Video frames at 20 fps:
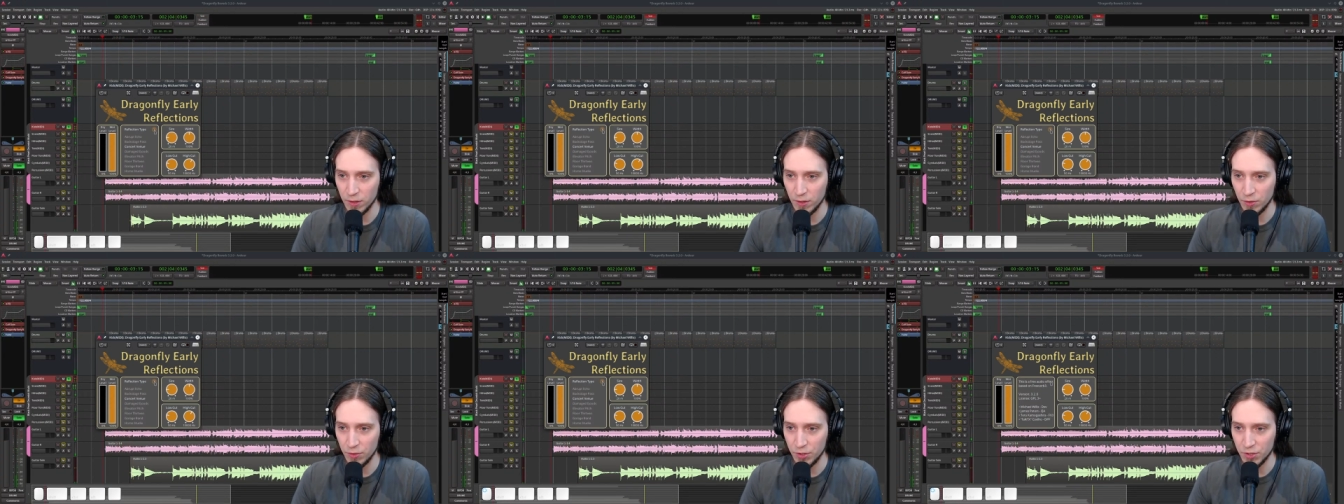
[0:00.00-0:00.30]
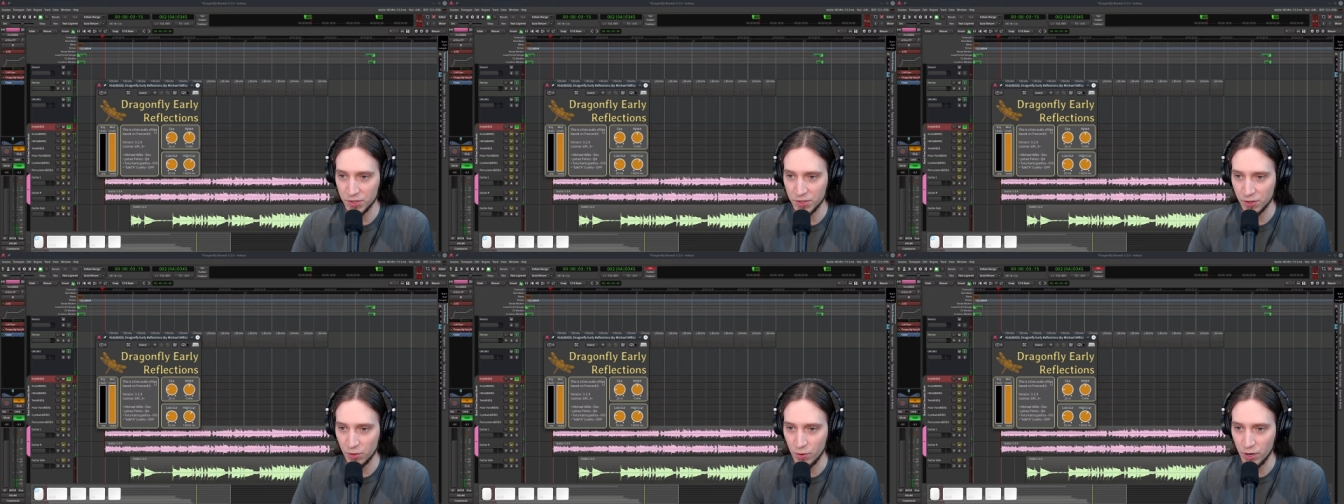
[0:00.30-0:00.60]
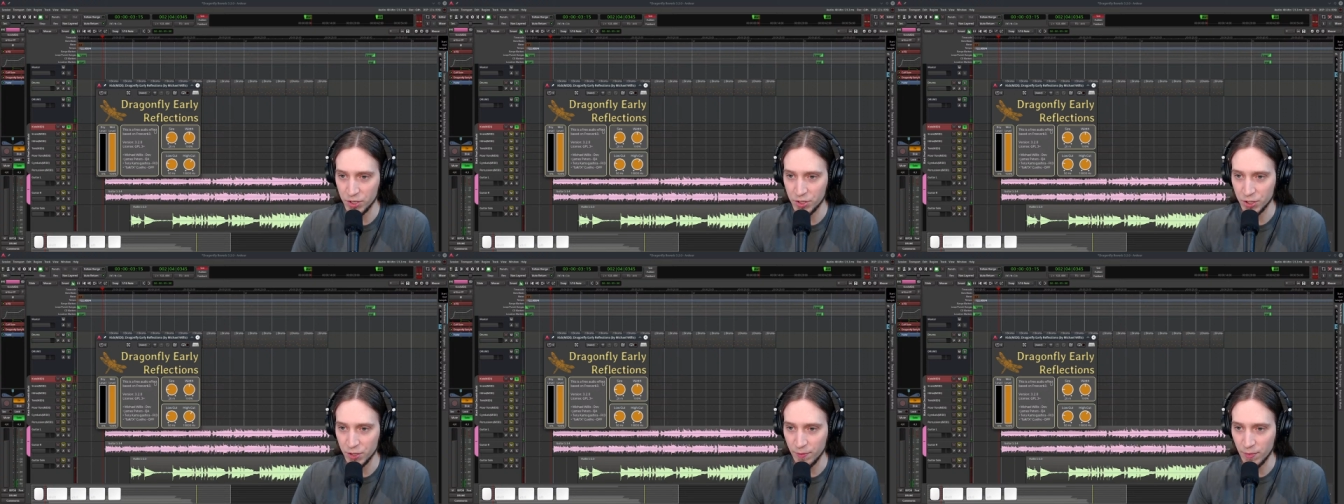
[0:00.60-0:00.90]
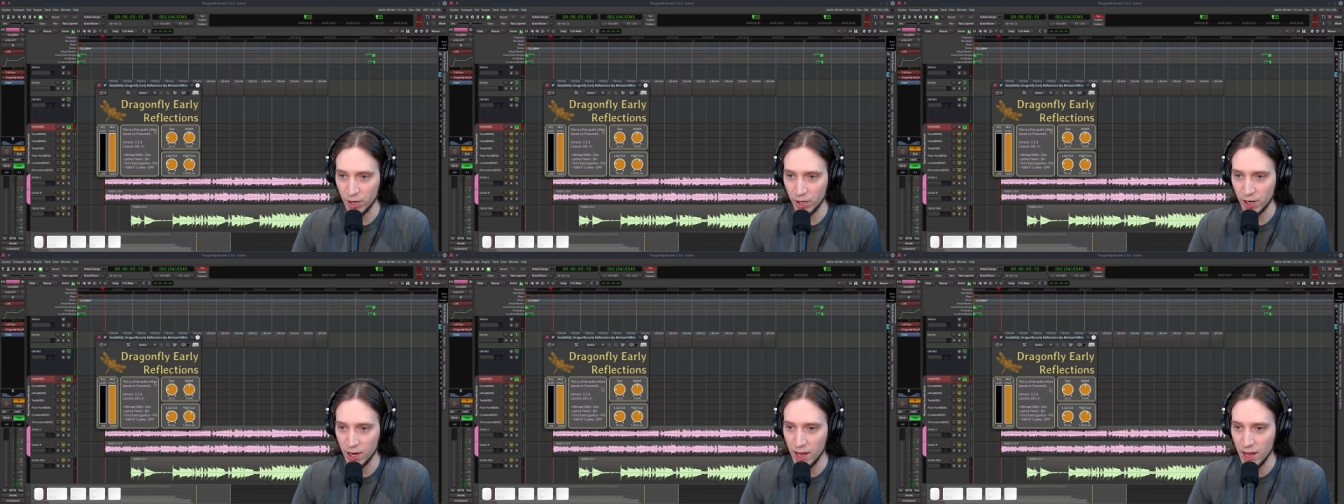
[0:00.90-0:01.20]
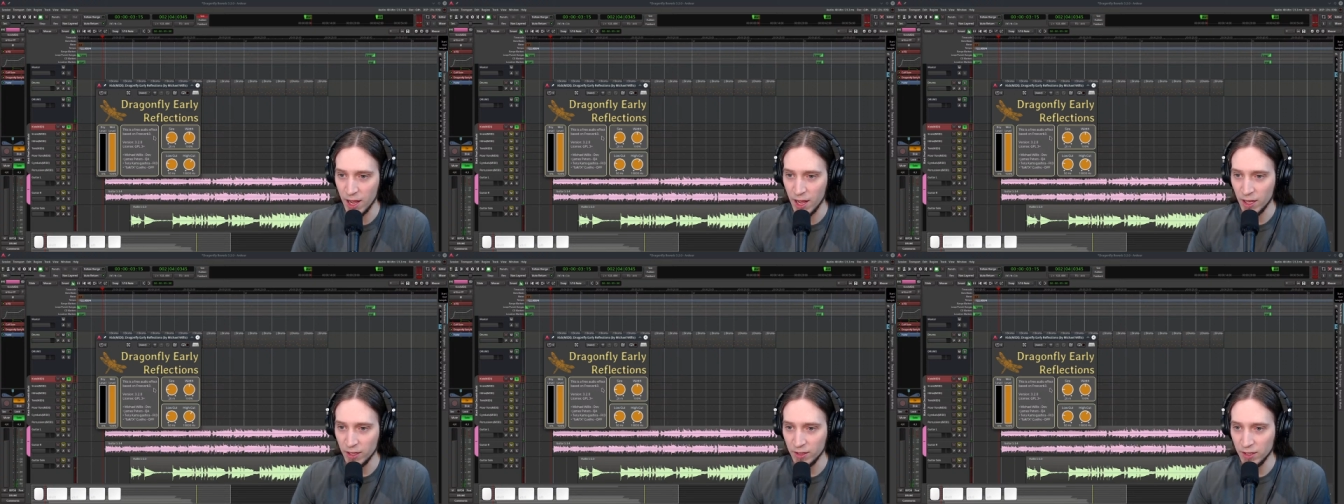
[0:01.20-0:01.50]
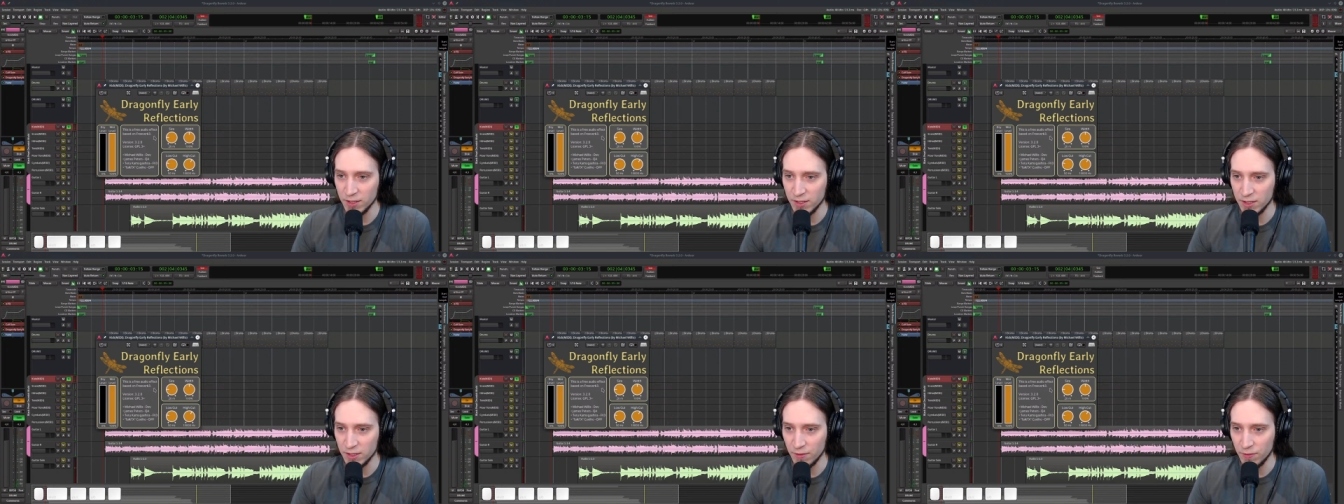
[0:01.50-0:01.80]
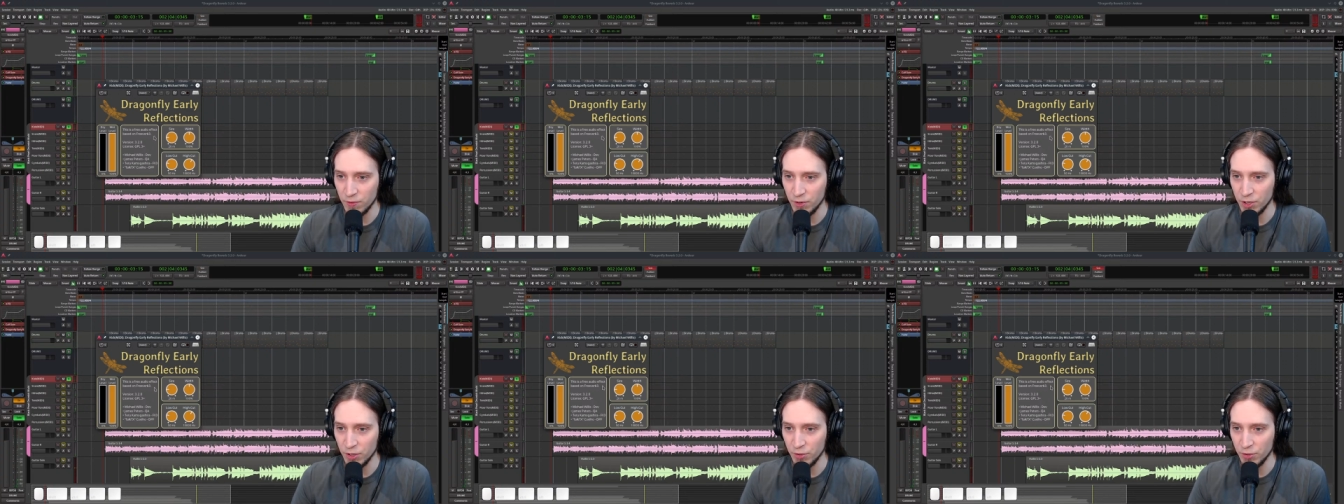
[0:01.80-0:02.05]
There's a question mark. This is a free